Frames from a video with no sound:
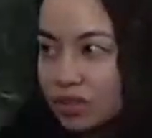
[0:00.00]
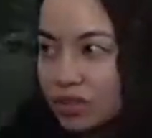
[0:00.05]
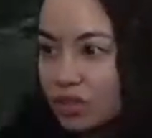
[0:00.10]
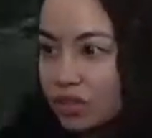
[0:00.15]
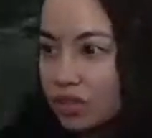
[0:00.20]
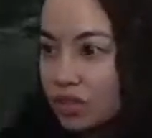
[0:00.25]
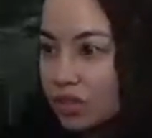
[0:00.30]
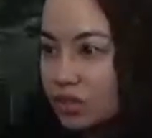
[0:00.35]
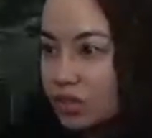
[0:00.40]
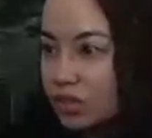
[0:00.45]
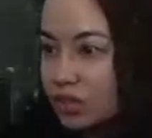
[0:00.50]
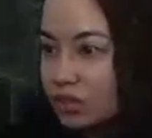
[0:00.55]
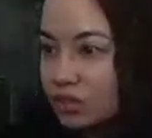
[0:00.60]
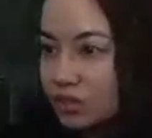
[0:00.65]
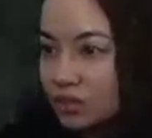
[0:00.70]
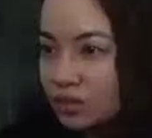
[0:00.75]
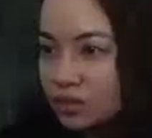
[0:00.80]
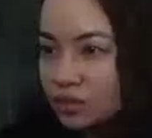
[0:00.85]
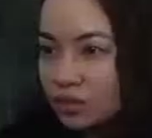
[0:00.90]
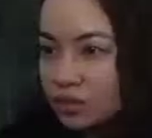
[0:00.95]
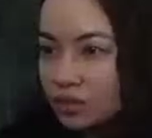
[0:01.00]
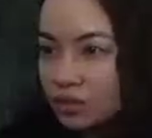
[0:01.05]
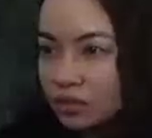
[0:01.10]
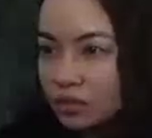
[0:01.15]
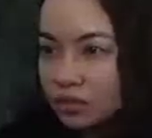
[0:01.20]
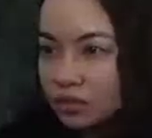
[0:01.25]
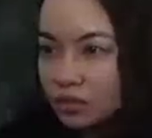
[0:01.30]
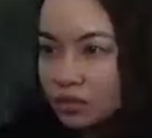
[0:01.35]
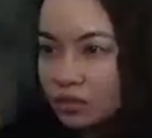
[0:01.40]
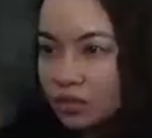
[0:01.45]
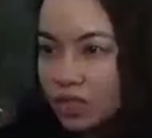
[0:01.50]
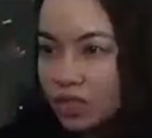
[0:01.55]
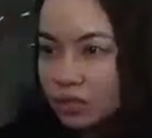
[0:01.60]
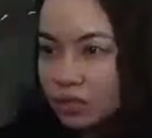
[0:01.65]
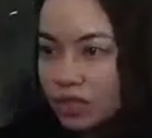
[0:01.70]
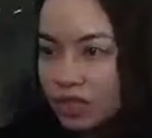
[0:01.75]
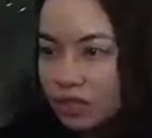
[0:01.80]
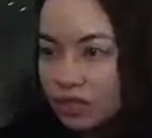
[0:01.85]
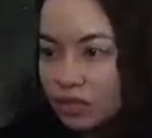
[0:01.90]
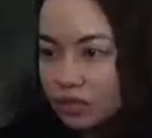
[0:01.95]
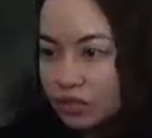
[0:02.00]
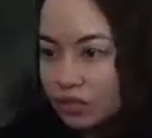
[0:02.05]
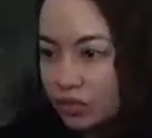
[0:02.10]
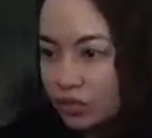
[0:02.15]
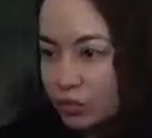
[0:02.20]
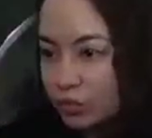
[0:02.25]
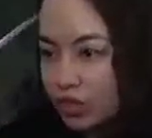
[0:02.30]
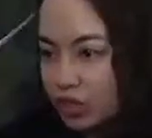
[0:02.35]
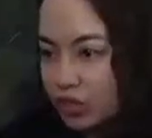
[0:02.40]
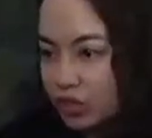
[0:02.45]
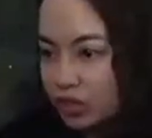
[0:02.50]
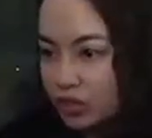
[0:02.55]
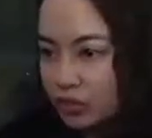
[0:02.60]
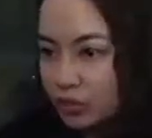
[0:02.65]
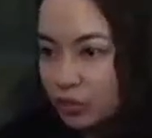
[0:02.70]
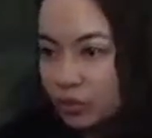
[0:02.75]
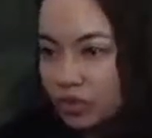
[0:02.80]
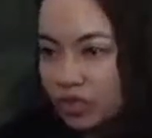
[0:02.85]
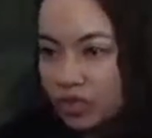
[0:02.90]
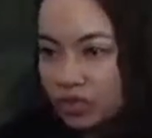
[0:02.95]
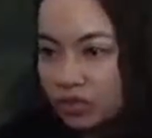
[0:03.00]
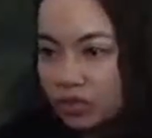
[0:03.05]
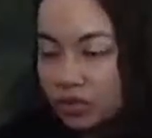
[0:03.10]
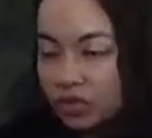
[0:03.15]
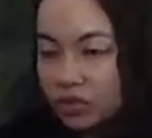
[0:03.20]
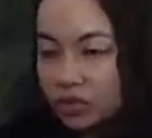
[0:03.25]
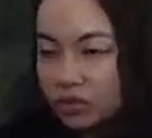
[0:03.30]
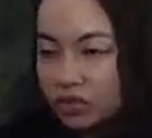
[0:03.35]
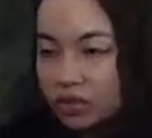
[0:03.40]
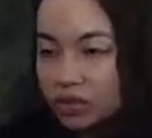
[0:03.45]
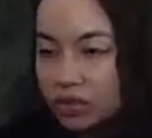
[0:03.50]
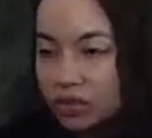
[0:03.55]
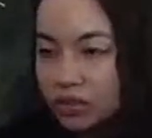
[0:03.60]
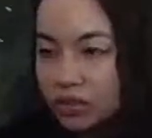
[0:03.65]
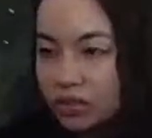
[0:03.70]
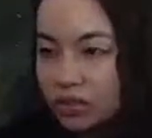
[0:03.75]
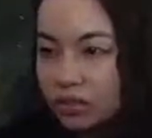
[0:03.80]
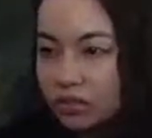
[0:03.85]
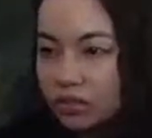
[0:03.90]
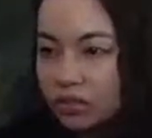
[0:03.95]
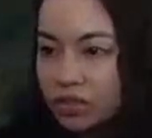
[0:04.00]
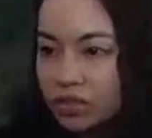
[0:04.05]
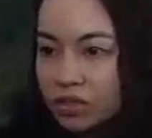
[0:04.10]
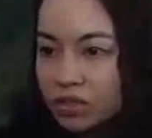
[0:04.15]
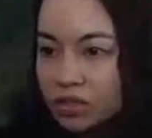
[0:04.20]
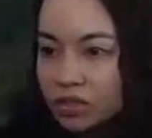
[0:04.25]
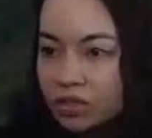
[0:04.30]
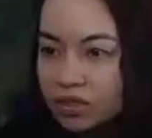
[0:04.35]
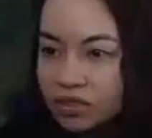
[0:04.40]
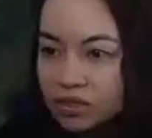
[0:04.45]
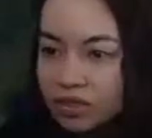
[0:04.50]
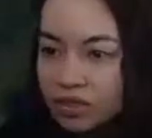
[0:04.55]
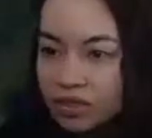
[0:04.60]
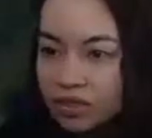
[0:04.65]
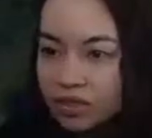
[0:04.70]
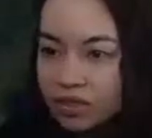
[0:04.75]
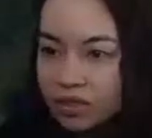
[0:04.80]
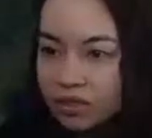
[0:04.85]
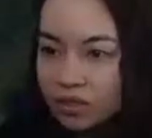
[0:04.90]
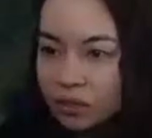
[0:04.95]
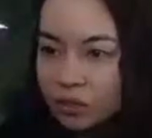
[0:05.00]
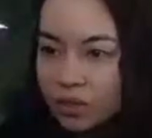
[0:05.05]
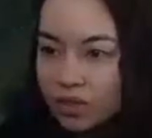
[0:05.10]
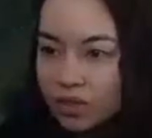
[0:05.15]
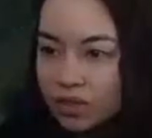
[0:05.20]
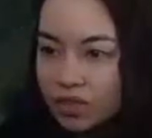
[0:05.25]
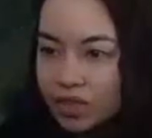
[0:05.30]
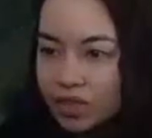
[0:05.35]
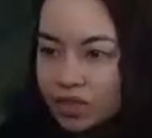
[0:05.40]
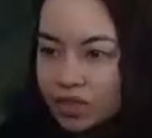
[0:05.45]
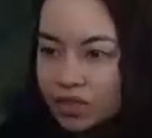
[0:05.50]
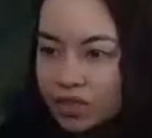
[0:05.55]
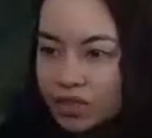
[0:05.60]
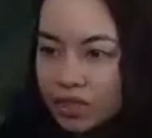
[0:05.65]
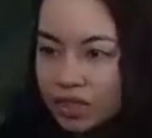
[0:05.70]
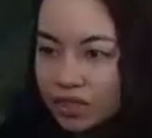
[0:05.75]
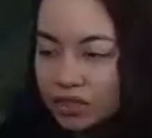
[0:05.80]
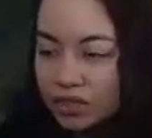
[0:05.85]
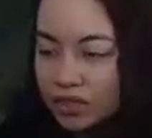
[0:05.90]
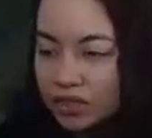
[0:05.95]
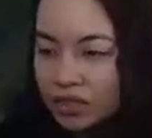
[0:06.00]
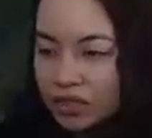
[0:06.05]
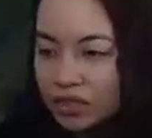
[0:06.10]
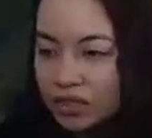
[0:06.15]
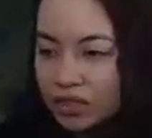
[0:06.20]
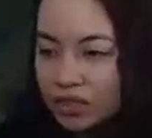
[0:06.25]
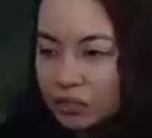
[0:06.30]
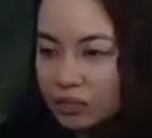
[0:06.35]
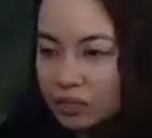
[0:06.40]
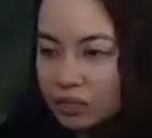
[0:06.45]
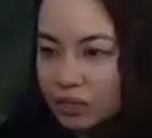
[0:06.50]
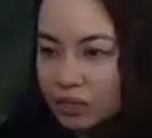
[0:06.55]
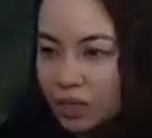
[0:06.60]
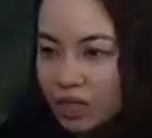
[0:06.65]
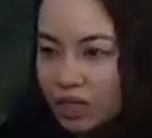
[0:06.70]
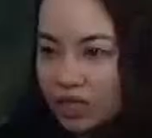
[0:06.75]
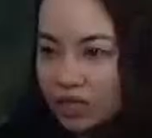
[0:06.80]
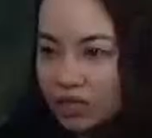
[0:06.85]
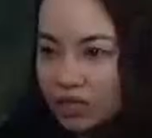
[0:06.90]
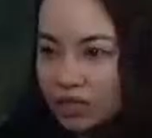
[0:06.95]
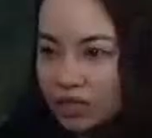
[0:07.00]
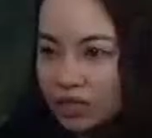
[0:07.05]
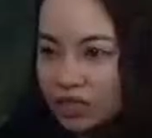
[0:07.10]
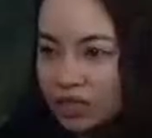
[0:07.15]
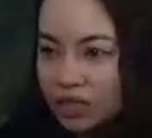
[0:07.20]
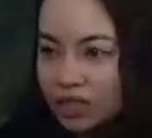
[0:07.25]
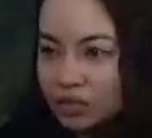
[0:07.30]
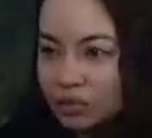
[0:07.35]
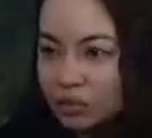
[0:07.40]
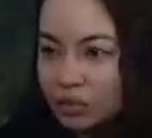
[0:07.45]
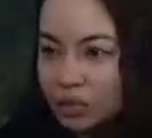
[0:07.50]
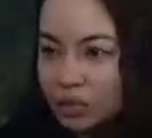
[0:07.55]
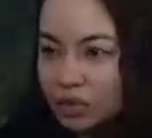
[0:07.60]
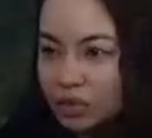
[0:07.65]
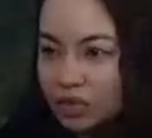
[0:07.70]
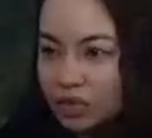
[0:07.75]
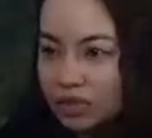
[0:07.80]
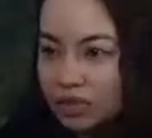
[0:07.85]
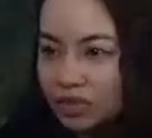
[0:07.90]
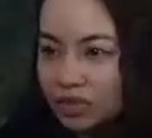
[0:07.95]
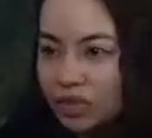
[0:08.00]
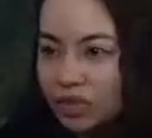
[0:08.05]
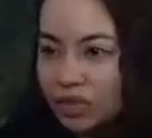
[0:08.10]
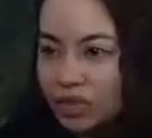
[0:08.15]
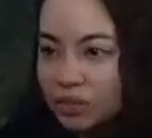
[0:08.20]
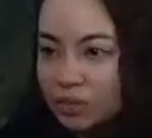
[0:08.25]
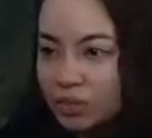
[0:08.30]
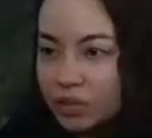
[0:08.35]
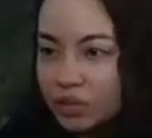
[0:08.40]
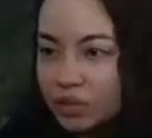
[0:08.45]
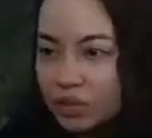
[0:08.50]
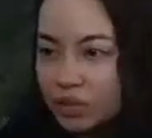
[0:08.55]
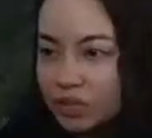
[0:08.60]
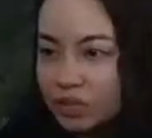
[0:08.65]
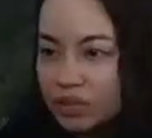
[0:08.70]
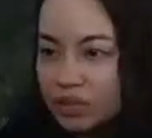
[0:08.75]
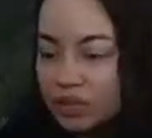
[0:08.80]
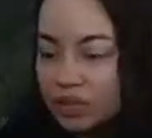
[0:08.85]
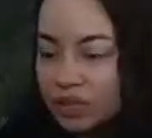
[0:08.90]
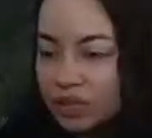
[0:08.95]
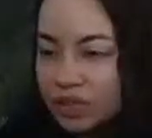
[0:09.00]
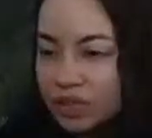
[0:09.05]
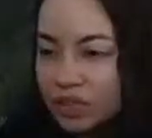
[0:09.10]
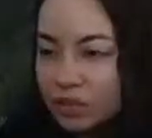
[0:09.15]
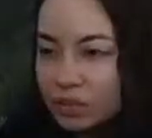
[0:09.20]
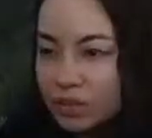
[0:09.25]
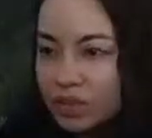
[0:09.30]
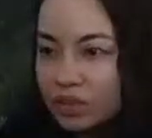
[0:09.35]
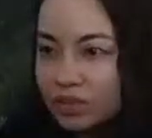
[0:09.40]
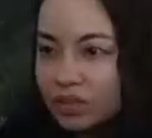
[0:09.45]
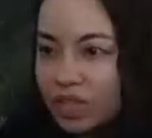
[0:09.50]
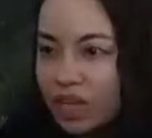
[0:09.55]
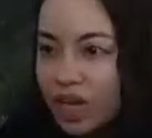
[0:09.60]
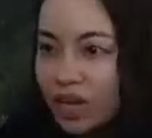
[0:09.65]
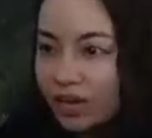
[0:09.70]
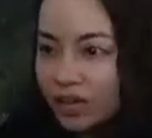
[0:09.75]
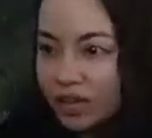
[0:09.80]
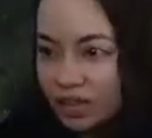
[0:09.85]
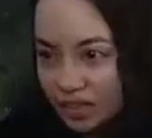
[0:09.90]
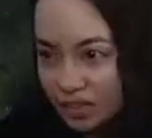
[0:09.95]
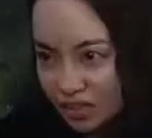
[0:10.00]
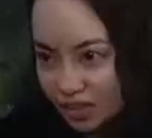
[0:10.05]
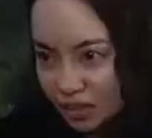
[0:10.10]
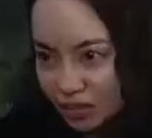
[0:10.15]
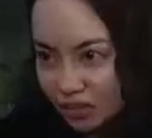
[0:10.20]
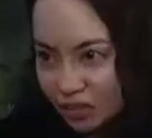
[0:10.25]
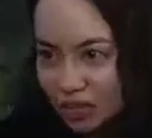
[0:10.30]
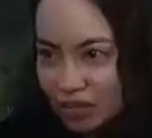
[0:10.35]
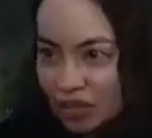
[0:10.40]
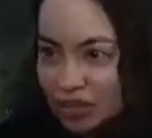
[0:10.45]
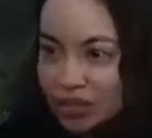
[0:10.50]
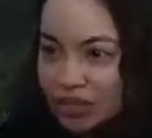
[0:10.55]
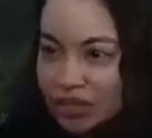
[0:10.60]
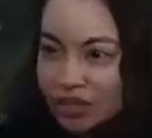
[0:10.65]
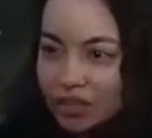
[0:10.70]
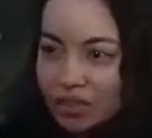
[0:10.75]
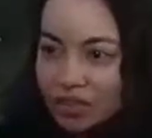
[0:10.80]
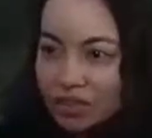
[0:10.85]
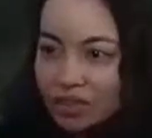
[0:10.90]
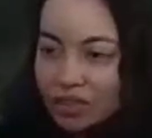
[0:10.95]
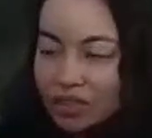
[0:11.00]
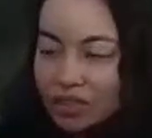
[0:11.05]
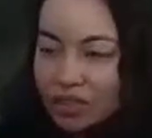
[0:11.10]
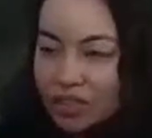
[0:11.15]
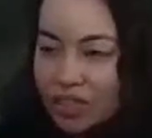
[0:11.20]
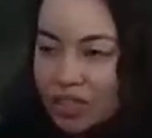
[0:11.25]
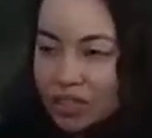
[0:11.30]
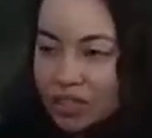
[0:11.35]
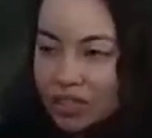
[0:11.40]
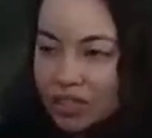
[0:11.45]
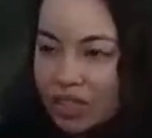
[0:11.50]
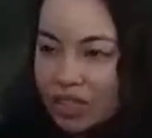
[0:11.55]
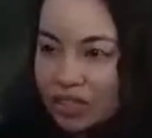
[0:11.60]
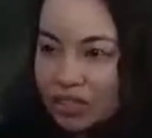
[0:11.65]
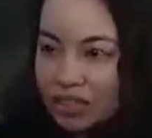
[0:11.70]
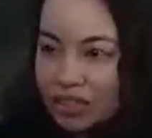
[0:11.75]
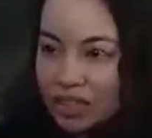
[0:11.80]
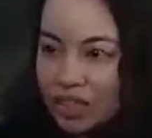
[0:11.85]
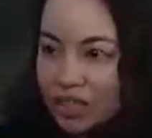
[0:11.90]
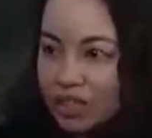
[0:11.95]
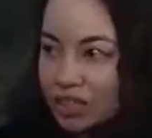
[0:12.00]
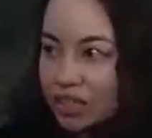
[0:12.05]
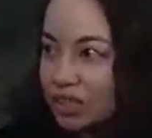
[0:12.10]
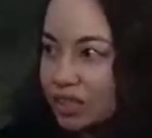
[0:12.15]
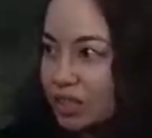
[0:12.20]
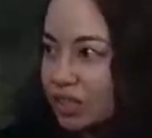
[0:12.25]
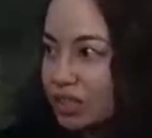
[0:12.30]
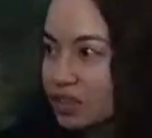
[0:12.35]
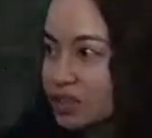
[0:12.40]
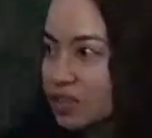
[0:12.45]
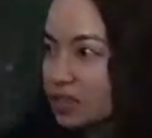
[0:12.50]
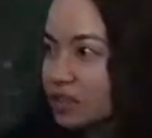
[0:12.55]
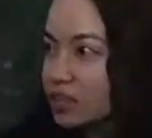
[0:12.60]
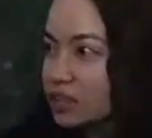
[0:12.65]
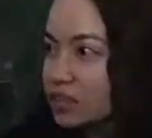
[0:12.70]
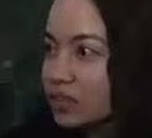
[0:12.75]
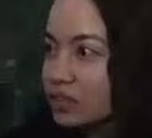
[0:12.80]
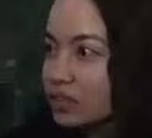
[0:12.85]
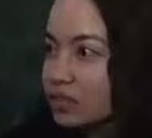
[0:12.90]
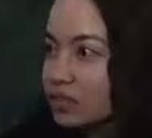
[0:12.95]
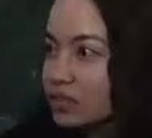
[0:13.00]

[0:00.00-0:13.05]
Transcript: And you come here for me. Wallers. There you go. Is this the only one of that set? That doesn't seem right. There's a mortar. Alright, that's more like it. There's a summoner. Now I see them. Stack that tight, I guess.